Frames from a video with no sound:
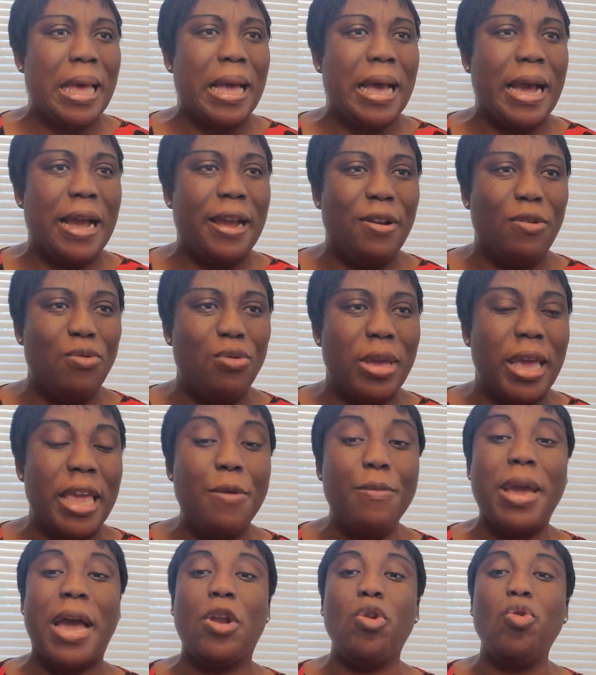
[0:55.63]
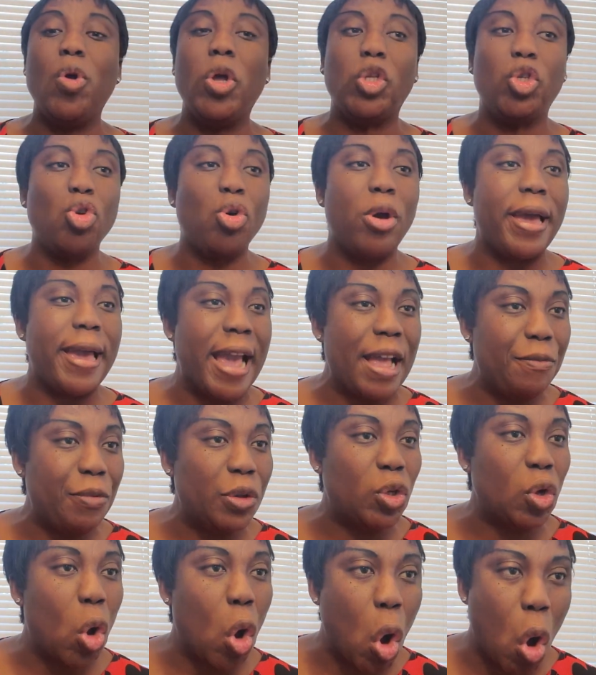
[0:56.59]
Hallelujah. He will anoint your head
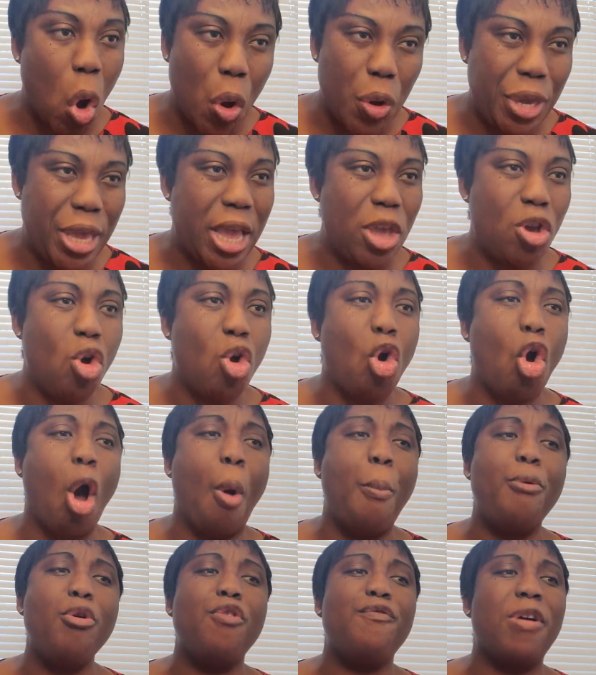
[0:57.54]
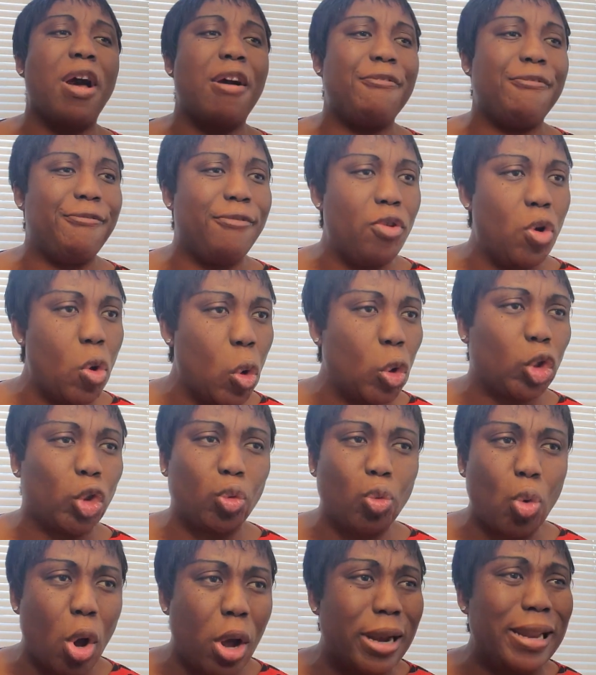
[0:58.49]
with oil. Your cup will overflow.
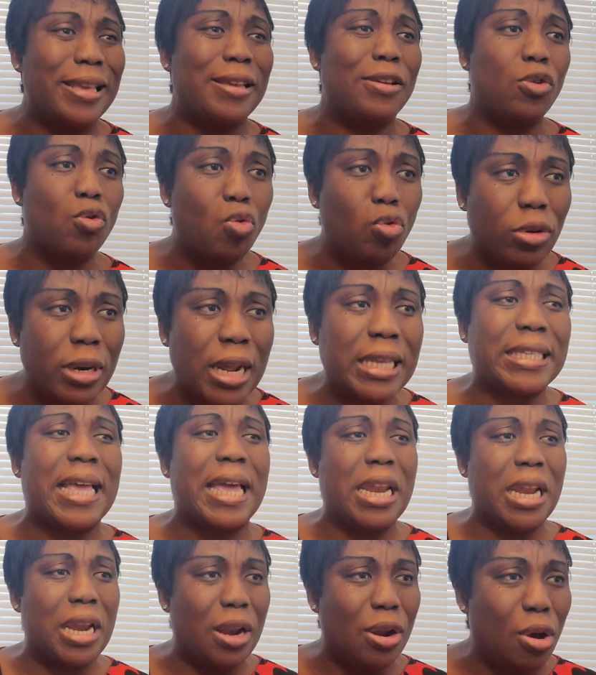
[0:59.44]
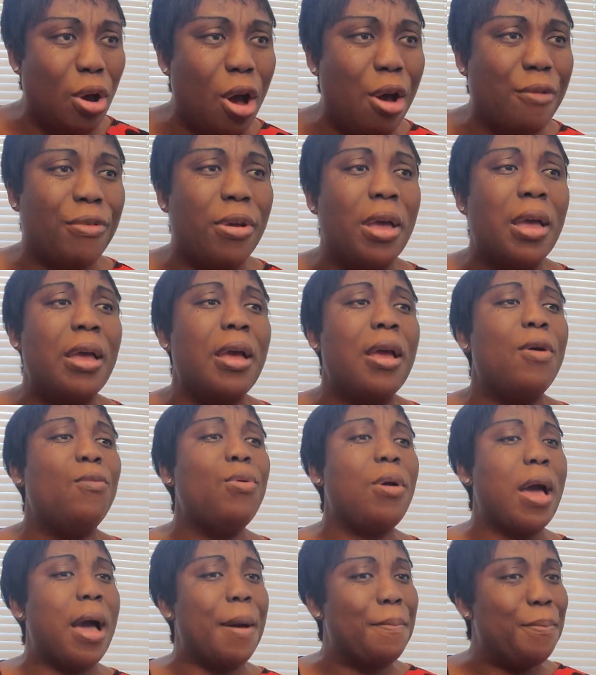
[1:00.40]
Surely goodness and love
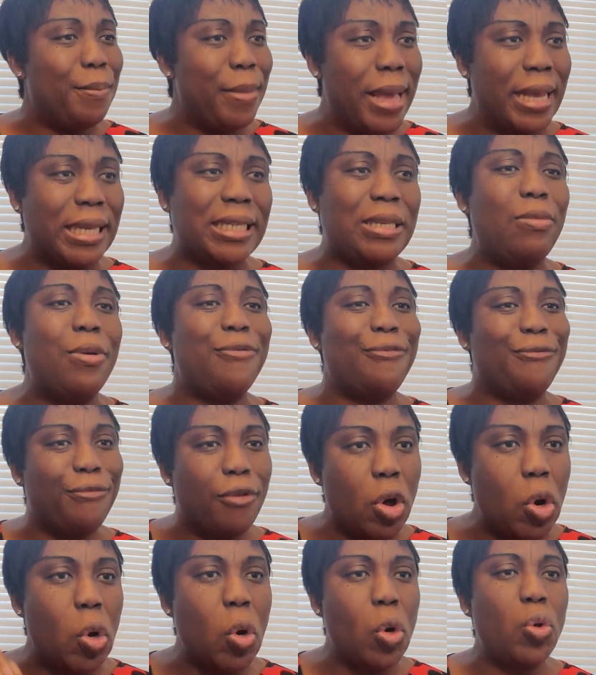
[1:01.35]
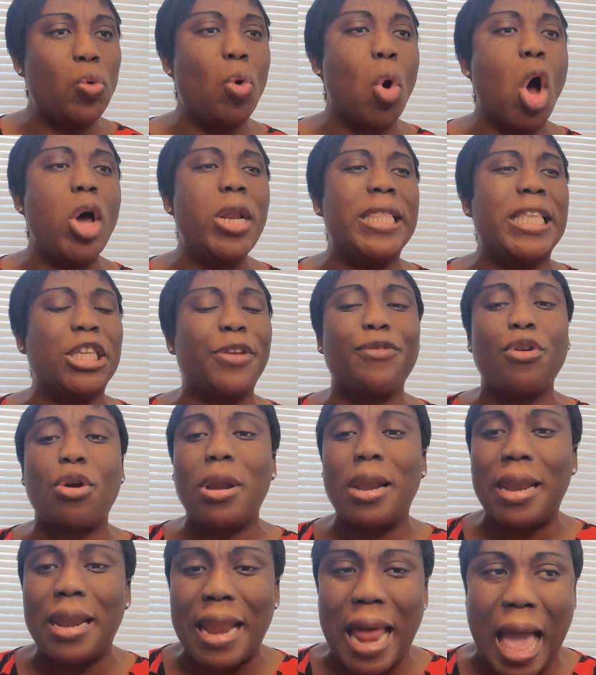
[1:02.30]
and mercy will follow you all the days of
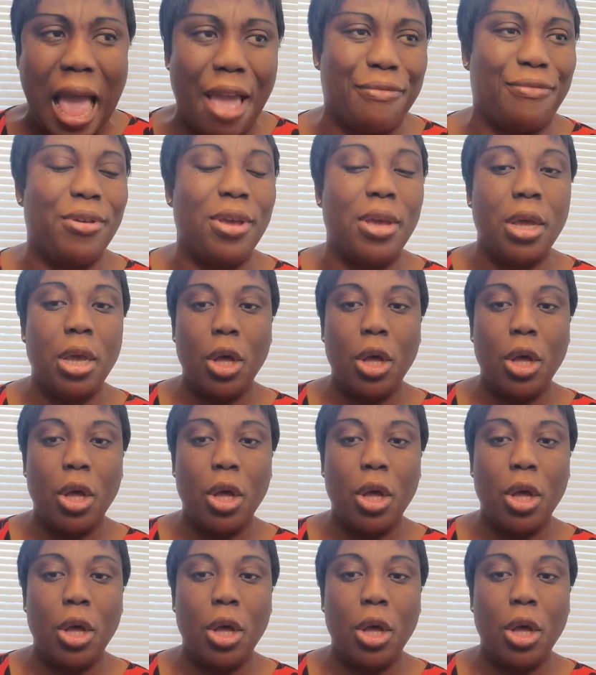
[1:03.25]
your life.